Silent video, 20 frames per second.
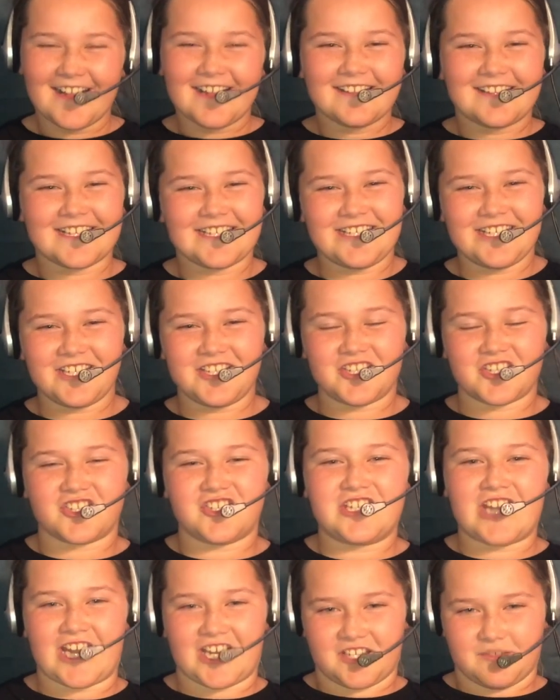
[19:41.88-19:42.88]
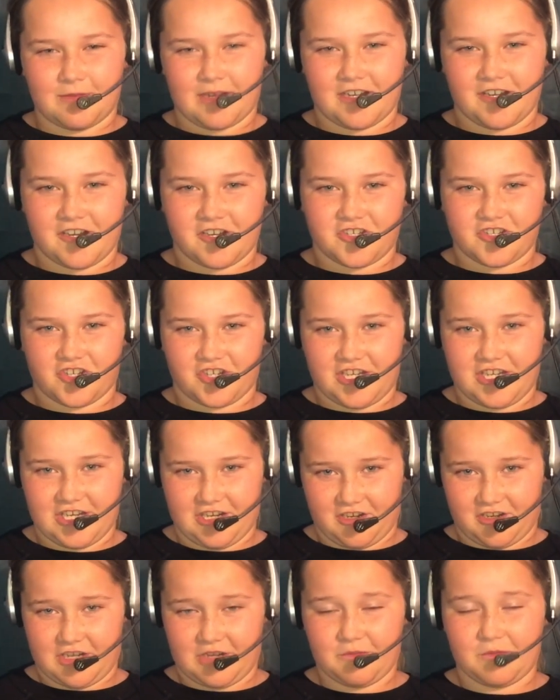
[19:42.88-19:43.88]
This is your stage manager
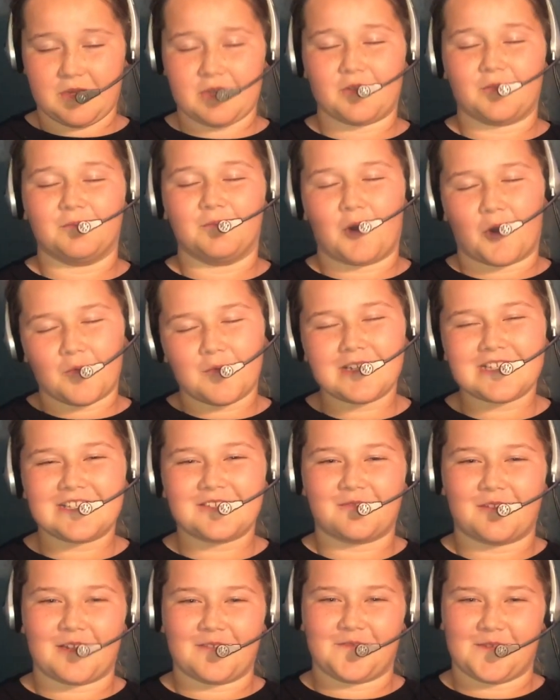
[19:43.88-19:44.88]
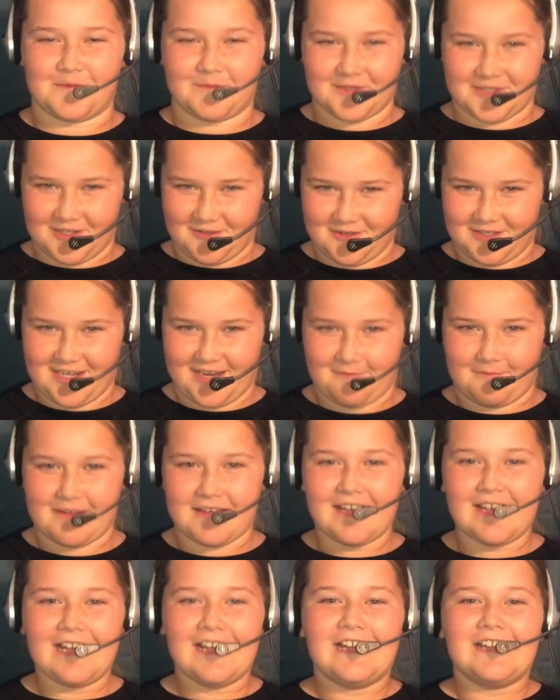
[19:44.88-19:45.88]
here, and we are moments away from showtime.
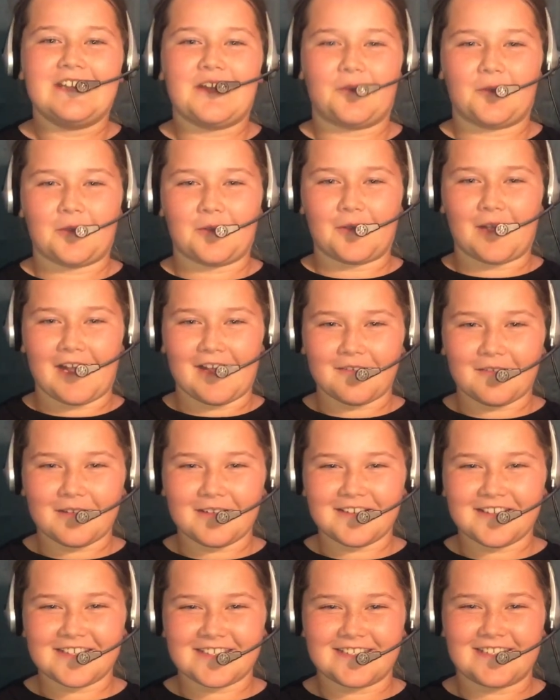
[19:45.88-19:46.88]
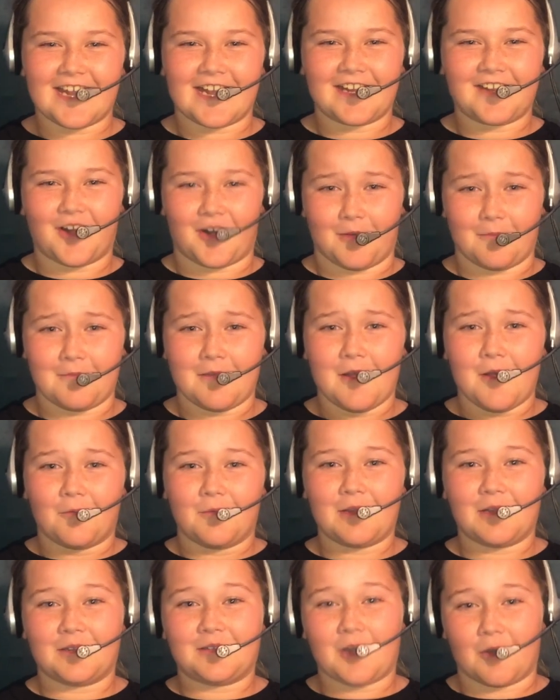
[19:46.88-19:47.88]
Now, everyone to stay calm.
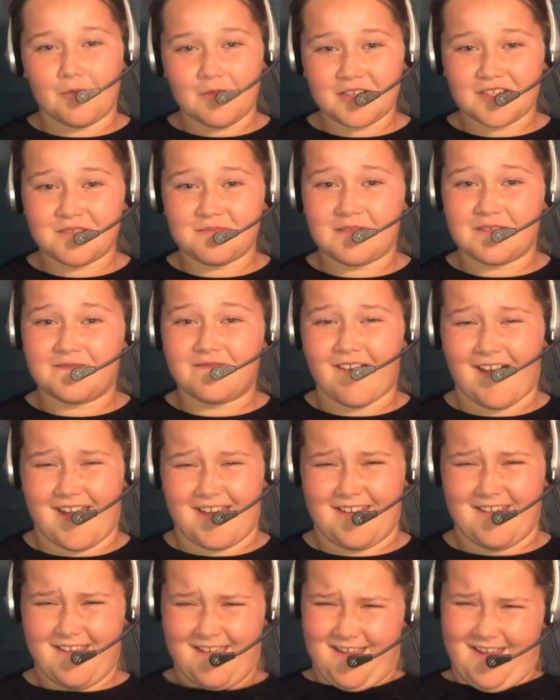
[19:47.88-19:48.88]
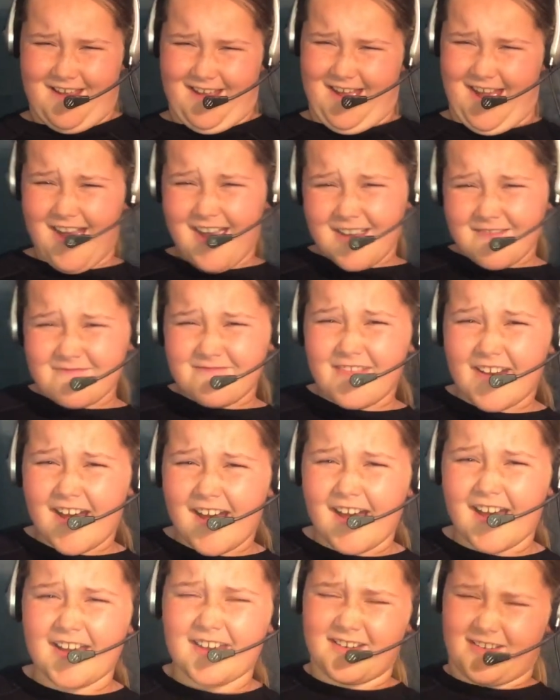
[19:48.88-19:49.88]
We are going to be fine. I'm
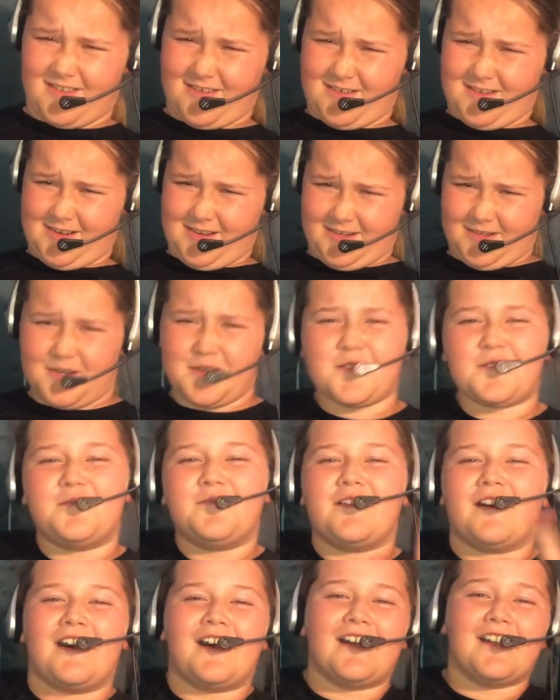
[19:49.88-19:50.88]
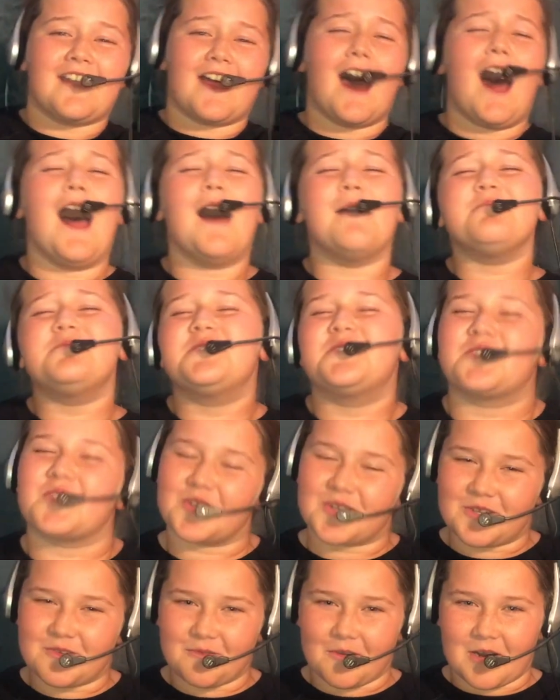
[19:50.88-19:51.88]
fine. Are you fine? I'm sure
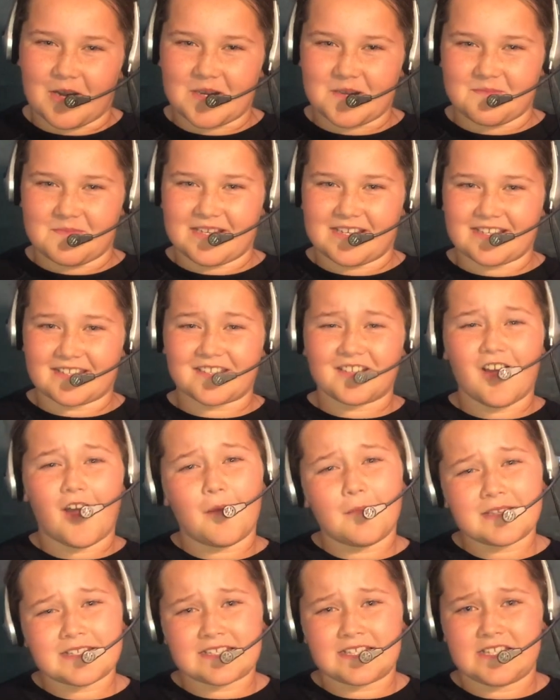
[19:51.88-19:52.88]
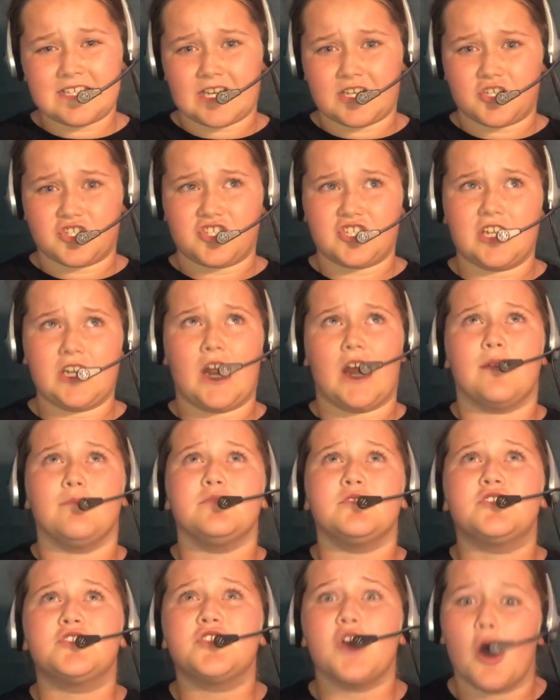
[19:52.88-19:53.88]
you are because calm is contagious and I'm
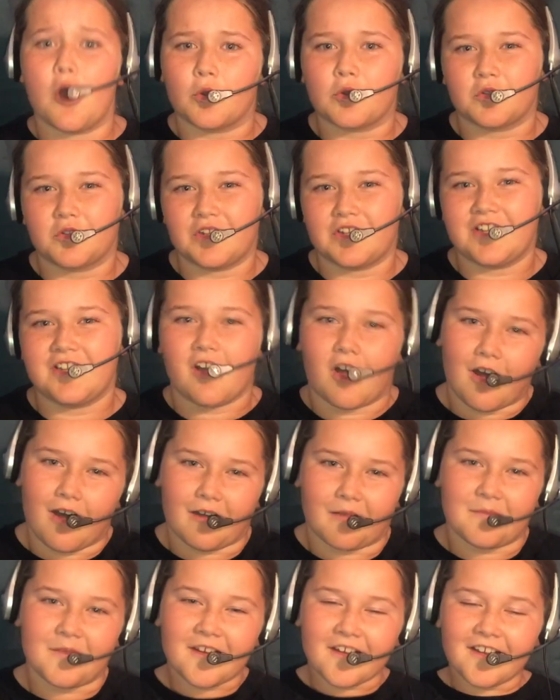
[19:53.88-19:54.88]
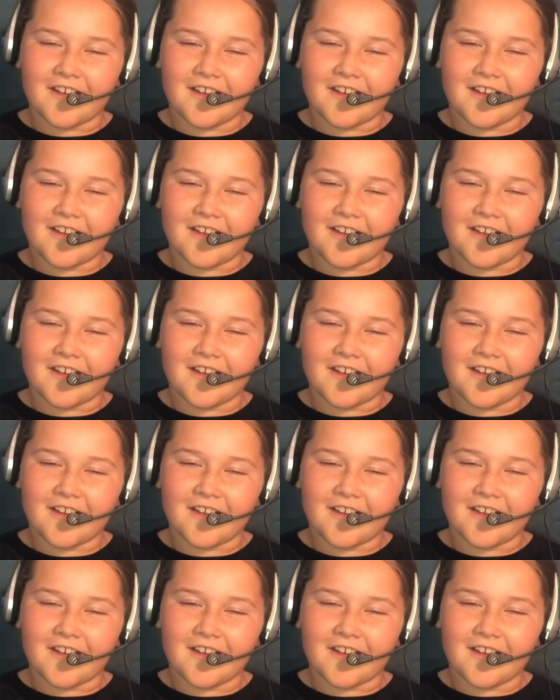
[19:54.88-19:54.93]
totally calm.